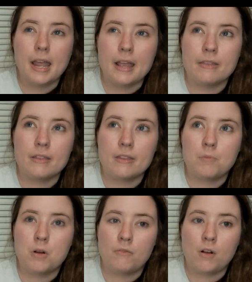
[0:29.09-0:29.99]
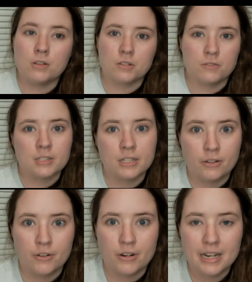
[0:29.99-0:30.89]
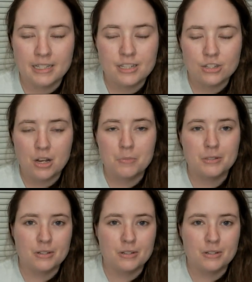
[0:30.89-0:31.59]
and then they're both also for sale on her Etsy shop.